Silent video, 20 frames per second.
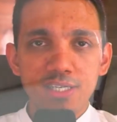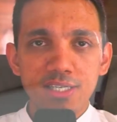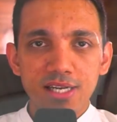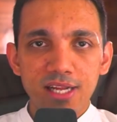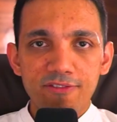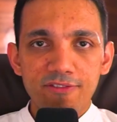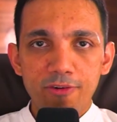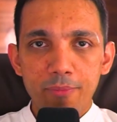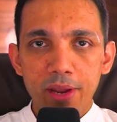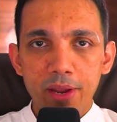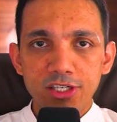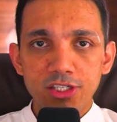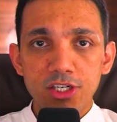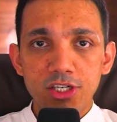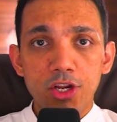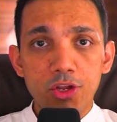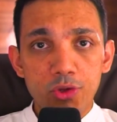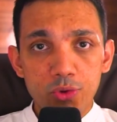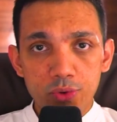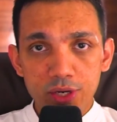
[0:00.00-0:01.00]
information
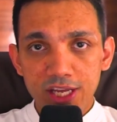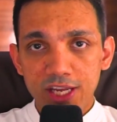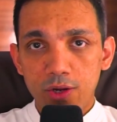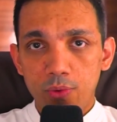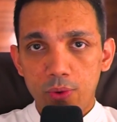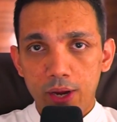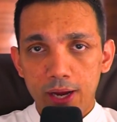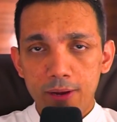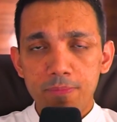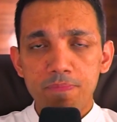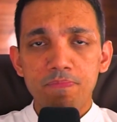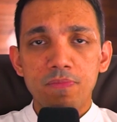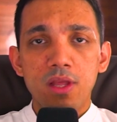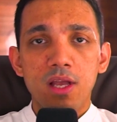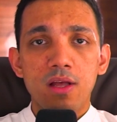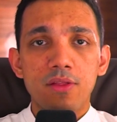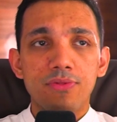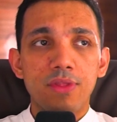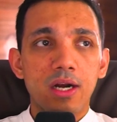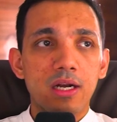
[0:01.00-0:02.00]
in a unique way,
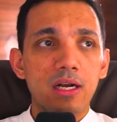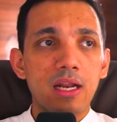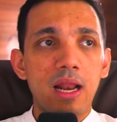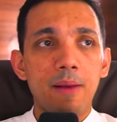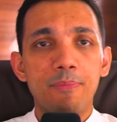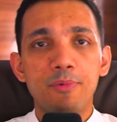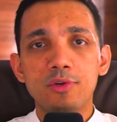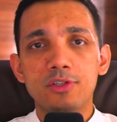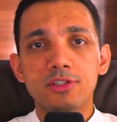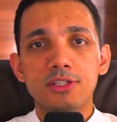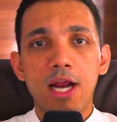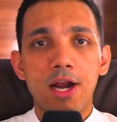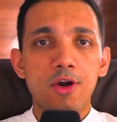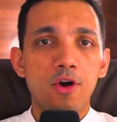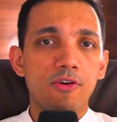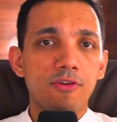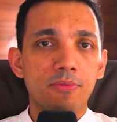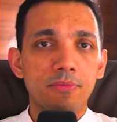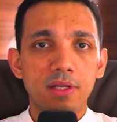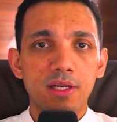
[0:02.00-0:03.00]
that will help you stand
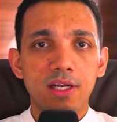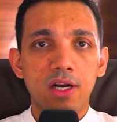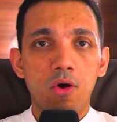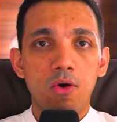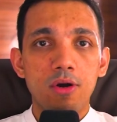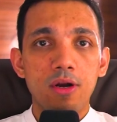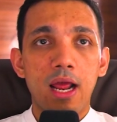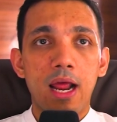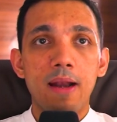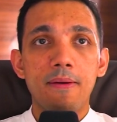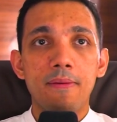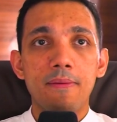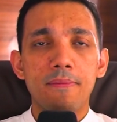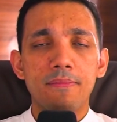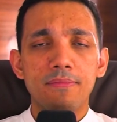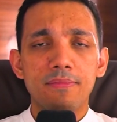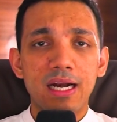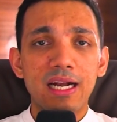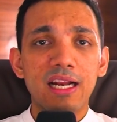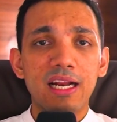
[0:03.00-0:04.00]
out from the crowd, and
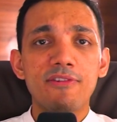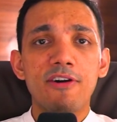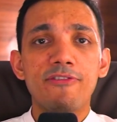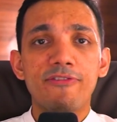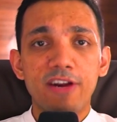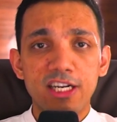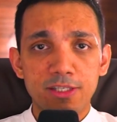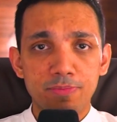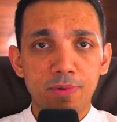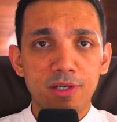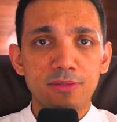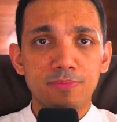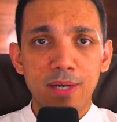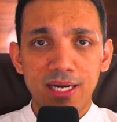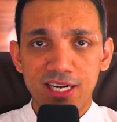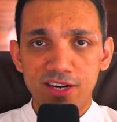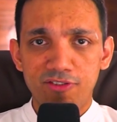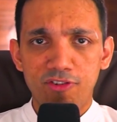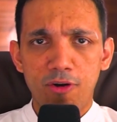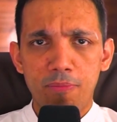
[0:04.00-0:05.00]
that will give a fresh
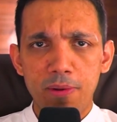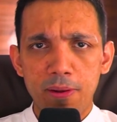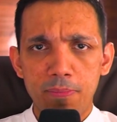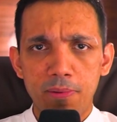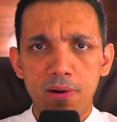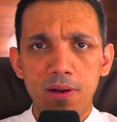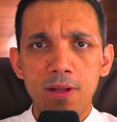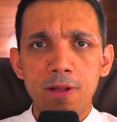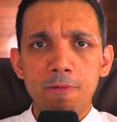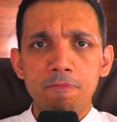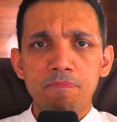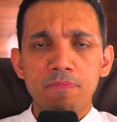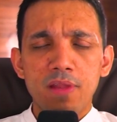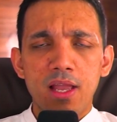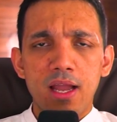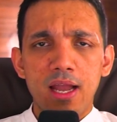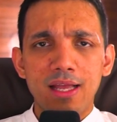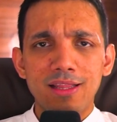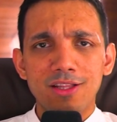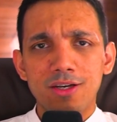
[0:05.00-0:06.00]
perspective for people.
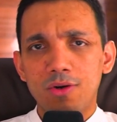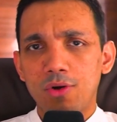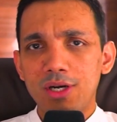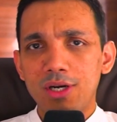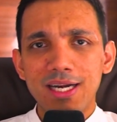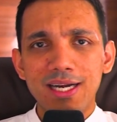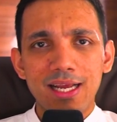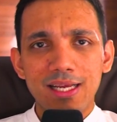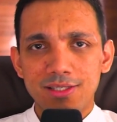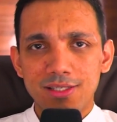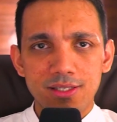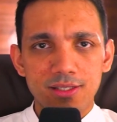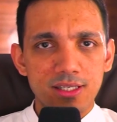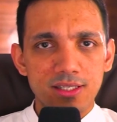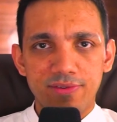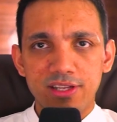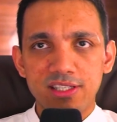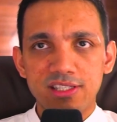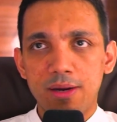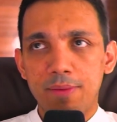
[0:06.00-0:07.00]
And the only test is this:
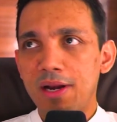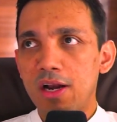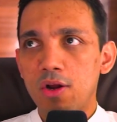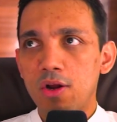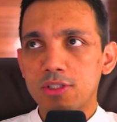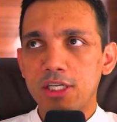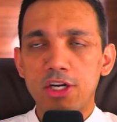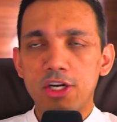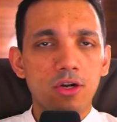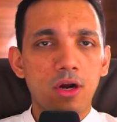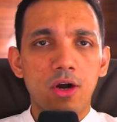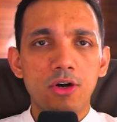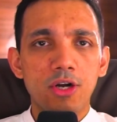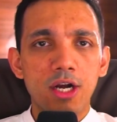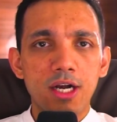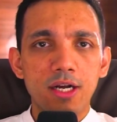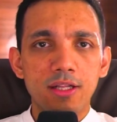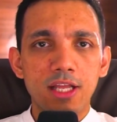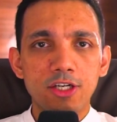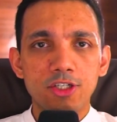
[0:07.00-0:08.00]
when somebody looks at your
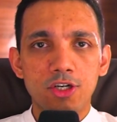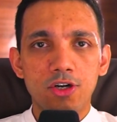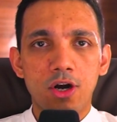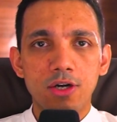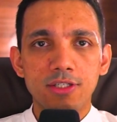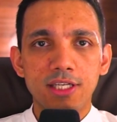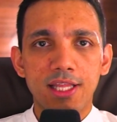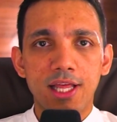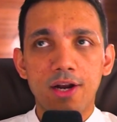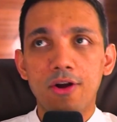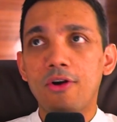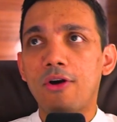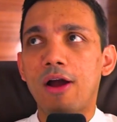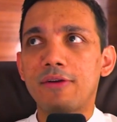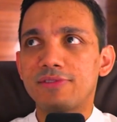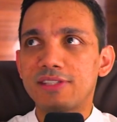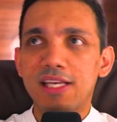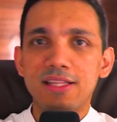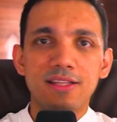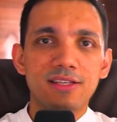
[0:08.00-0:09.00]
content, they should not say that, oh,
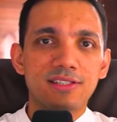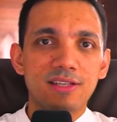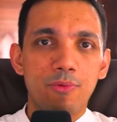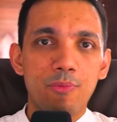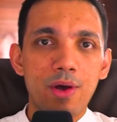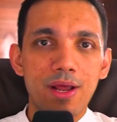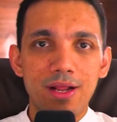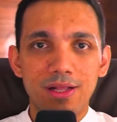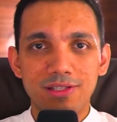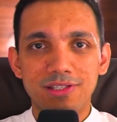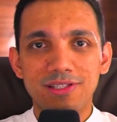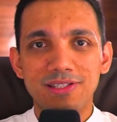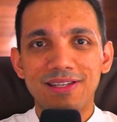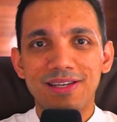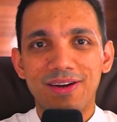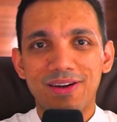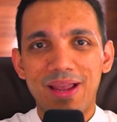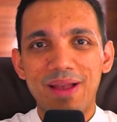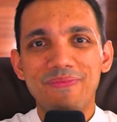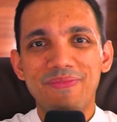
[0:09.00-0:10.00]
I've seen this somewhere else.
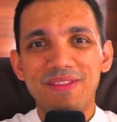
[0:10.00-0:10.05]
Okay.